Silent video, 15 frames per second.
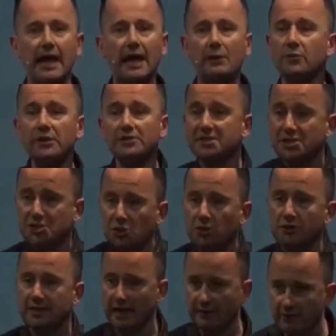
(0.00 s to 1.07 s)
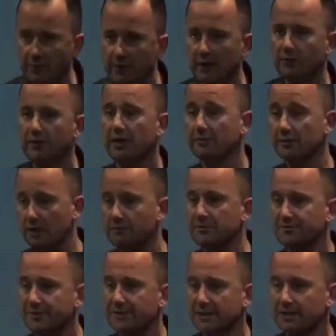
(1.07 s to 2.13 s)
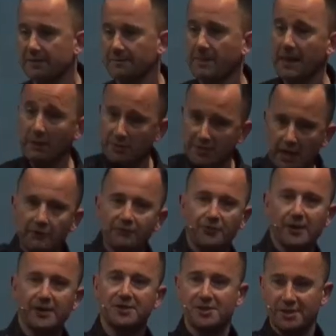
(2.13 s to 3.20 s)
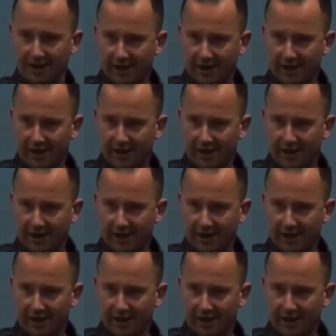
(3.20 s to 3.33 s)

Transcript: and we used to show it to everybody when they would come to visit. It was our fridge.